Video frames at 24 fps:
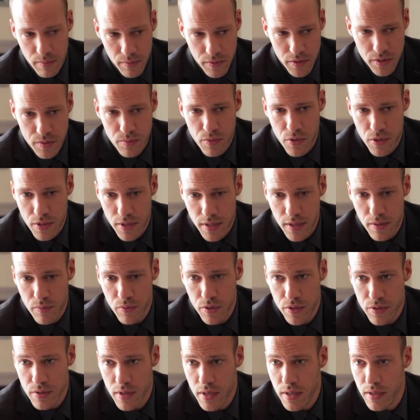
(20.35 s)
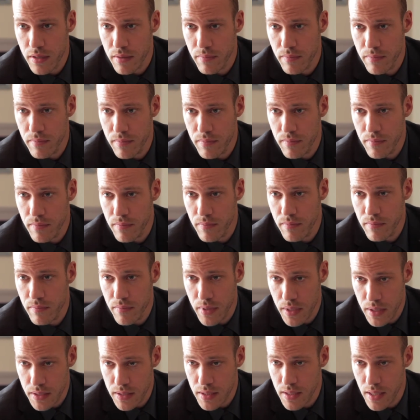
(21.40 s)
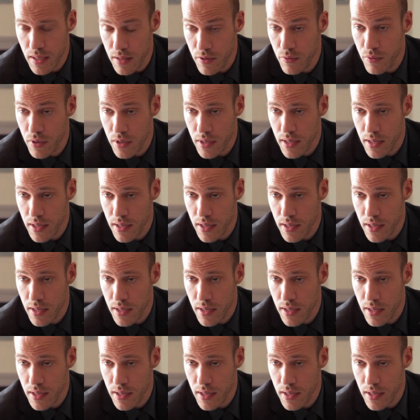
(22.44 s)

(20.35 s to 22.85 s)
him this morning and we're trying to piece together what